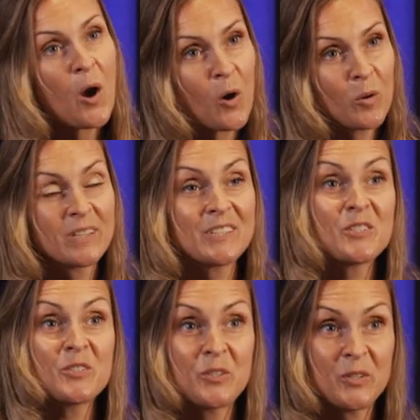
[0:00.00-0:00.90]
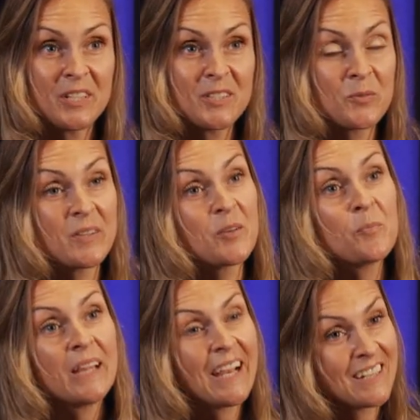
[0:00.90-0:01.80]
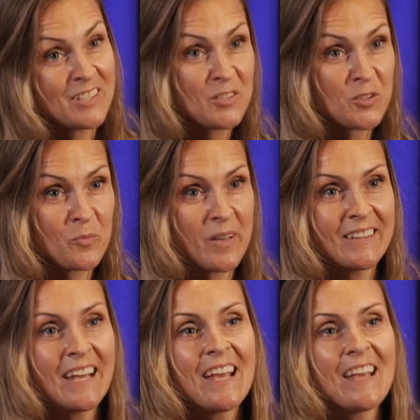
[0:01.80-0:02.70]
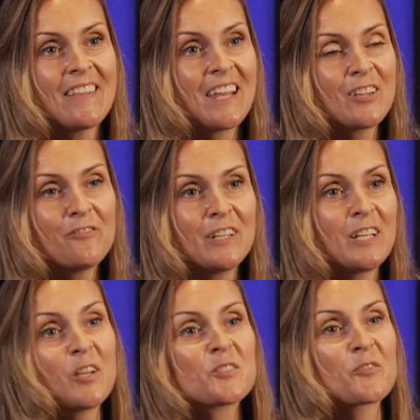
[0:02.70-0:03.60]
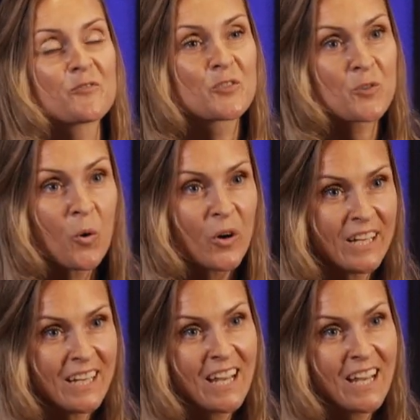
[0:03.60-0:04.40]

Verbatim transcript: hope that the students, when they play an instrument, they can feel lots of joy